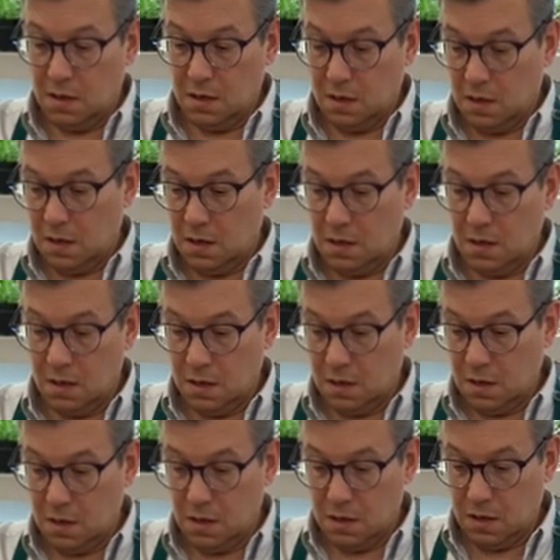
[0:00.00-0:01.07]

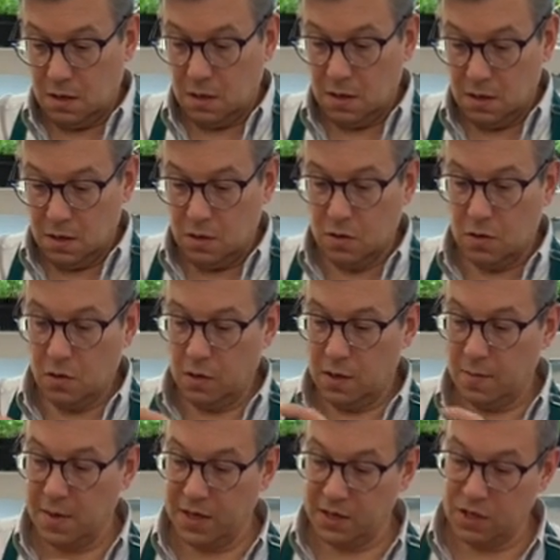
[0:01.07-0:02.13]
you can only
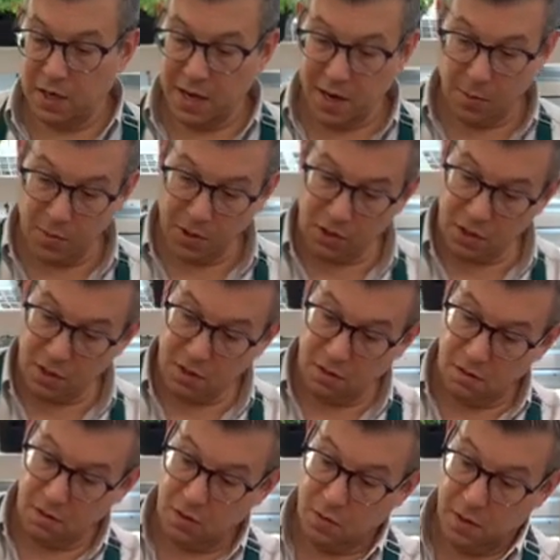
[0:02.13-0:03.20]
imagine how much
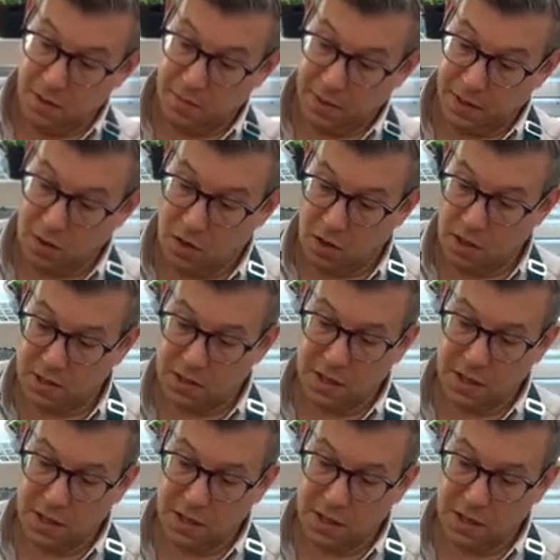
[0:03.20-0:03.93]
it might cost,